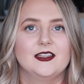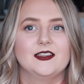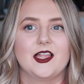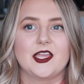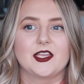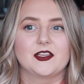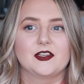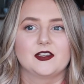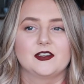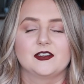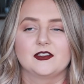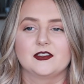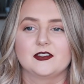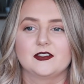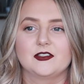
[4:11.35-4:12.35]
like
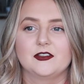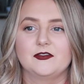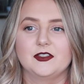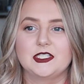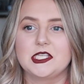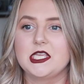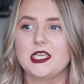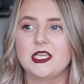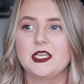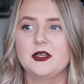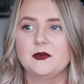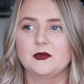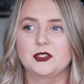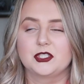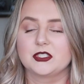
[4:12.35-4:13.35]
the
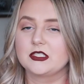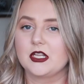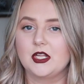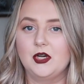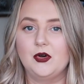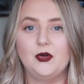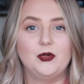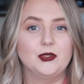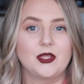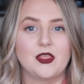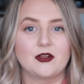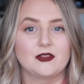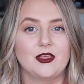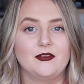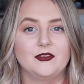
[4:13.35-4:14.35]
fatigue was just on a whole
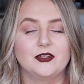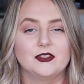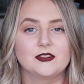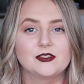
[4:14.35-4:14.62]
nother level.